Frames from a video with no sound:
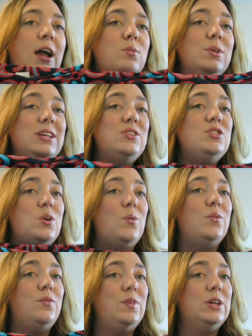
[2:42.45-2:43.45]
I really
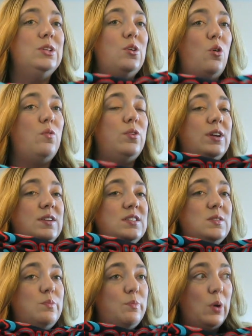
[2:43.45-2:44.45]
don't feel
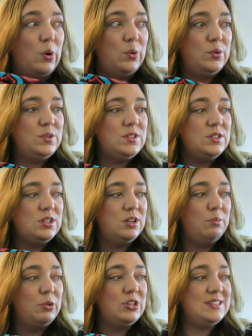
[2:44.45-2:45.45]
overexposed
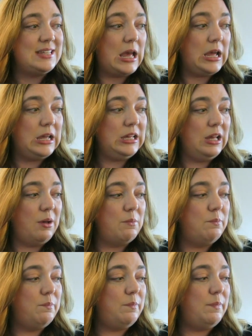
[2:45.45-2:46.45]
per se,
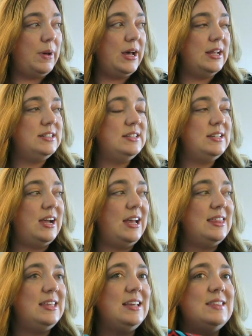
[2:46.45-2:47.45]
but
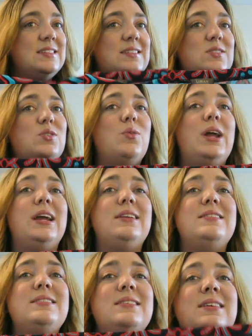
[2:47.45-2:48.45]
I think this is
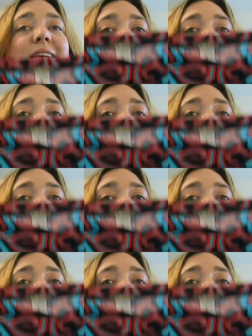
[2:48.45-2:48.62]
great.